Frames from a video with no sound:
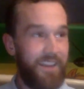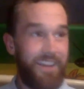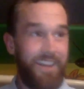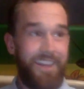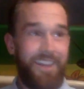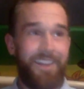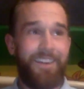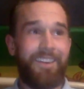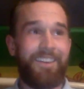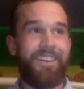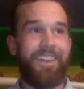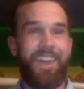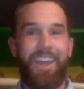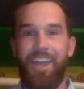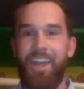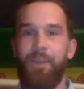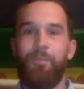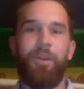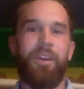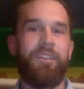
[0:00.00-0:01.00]
And he
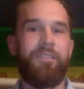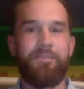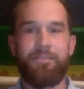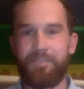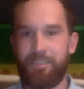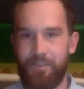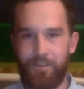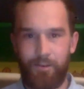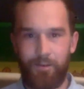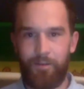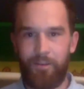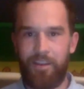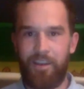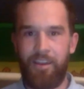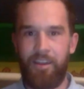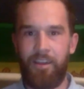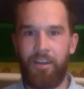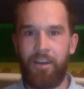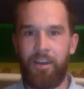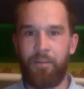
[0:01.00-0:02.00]
came into
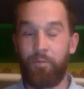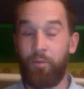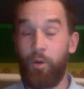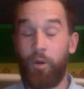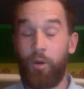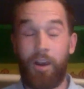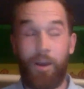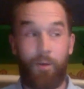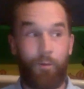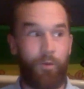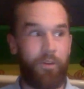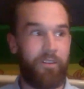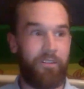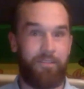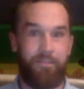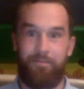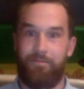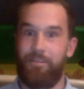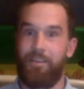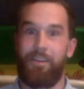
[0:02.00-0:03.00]
the program
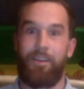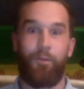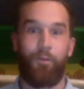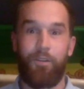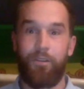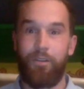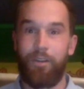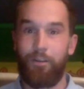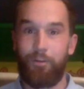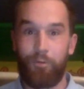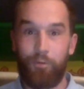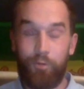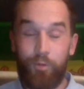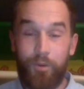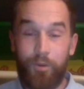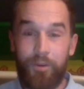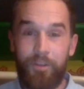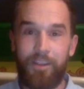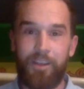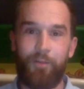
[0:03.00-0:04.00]
with like a
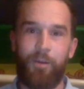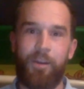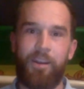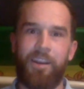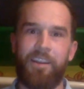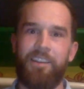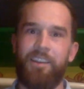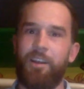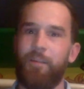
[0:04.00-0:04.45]
really great idea.